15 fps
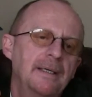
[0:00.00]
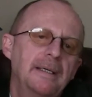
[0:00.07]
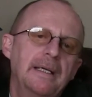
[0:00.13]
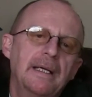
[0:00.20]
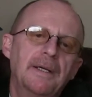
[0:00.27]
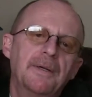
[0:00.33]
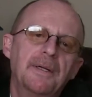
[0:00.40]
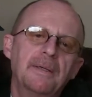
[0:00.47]

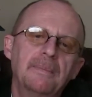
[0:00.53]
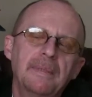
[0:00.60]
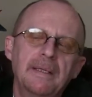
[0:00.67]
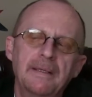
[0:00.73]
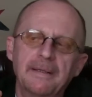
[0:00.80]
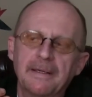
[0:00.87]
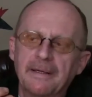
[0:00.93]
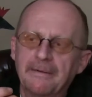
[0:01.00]
It could have
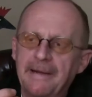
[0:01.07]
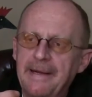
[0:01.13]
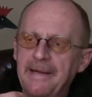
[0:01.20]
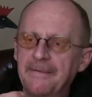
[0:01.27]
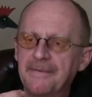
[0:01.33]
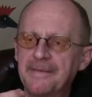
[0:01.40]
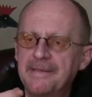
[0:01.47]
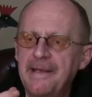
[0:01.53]
been a grain
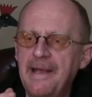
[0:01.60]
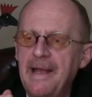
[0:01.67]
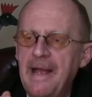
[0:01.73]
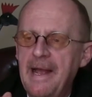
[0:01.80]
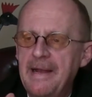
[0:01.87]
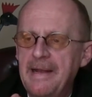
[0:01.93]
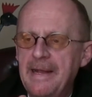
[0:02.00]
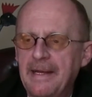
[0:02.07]
of
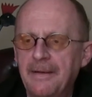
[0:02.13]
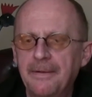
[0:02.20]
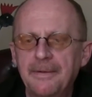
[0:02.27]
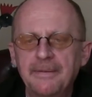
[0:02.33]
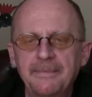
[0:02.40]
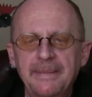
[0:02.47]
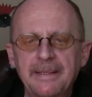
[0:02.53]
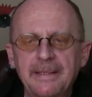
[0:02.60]
sand, it could
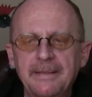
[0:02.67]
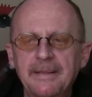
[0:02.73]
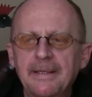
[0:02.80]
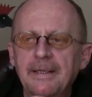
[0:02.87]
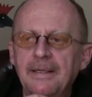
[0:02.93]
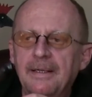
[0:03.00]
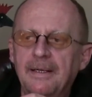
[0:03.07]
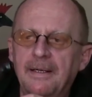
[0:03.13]
have been
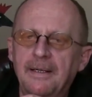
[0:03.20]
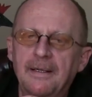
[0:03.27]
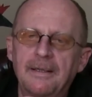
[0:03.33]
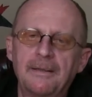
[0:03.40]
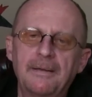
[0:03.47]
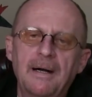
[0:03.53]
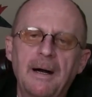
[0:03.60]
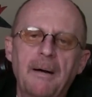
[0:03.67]

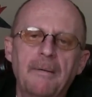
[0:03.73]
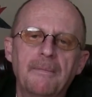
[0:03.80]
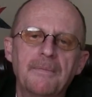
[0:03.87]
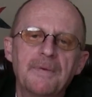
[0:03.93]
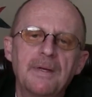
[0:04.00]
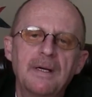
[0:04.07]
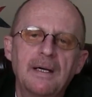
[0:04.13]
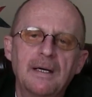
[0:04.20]
a
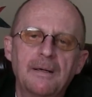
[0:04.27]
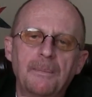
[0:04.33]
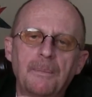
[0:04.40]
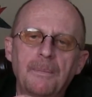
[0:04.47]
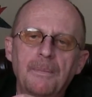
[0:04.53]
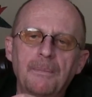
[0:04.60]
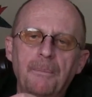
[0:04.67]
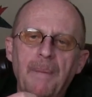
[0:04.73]

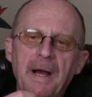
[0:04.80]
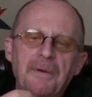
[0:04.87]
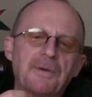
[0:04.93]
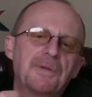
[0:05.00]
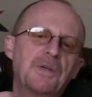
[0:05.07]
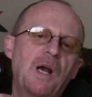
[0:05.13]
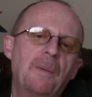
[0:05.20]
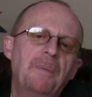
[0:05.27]

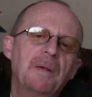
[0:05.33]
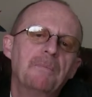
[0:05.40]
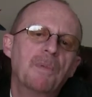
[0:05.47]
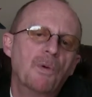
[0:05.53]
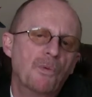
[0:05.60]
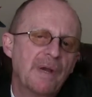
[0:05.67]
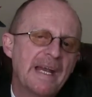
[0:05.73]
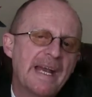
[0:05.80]
microscopic
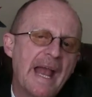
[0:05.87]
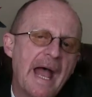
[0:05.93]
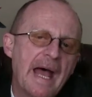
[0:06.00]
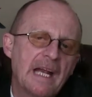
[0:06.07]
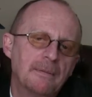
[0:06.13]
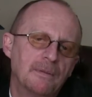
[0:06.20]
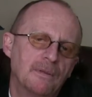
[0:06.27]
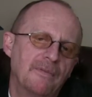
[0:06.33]
marine
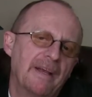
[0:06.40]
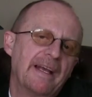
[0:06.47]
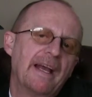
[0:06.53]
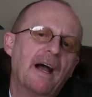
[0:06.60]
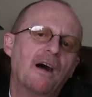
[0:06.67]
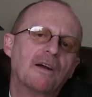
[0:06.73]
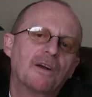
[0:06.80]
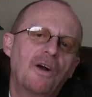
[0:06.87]
animal that
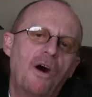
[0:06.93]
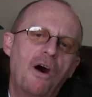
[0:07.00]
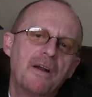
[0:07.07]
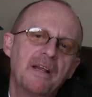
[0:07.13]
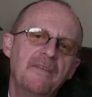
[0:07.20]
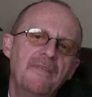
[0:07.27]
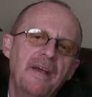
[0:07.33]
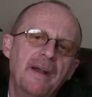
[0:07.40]
got
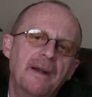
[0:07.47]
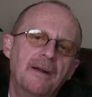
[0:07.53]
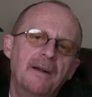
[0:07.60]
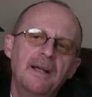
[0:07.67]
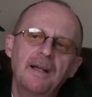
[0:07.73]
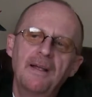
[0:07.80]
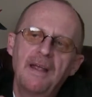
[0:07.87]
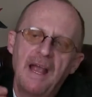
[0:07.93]
caught in there,
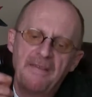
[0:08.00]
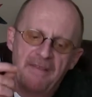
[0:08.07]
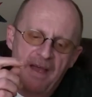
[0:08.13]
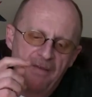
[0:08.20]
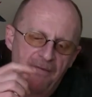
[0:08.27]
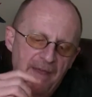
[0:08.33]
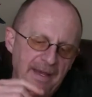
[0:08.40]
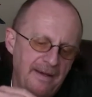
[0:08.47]
and
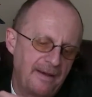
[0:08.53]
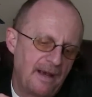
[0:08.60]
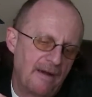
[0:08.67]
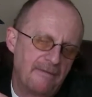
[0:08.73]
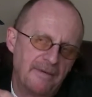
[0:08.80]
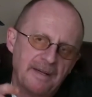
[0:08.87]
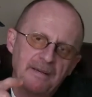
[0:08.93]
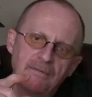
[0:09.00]
then they
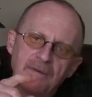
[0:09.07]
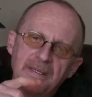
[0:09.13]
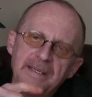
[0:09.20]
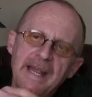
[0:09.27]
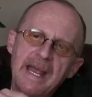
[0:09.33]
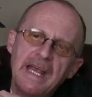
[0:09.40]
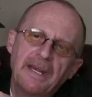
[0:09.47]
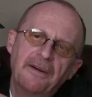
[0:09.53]
covered it with
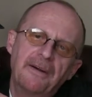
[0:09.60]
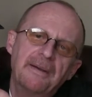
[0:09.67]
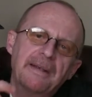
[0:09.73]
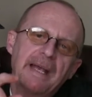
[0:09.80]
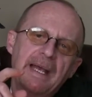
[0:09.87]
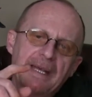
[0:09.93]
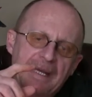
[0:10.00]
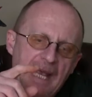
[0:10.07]
nacre
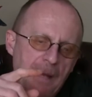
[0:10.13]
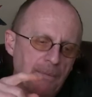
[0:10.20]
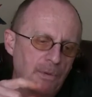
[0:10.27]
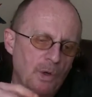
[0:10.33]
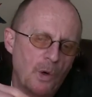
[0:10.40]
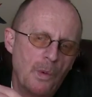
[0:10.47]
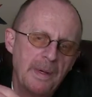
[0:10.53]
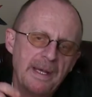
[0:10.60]
and it kept
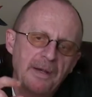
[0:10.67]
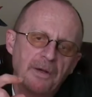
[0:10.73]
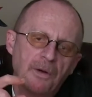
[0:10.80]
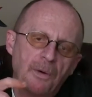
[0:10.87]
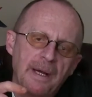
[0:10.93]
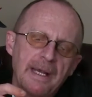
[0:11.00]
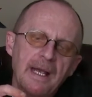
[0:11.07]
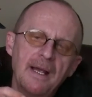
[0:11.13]
growing and
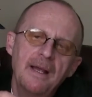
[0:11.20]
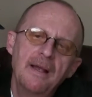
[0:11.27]
growing.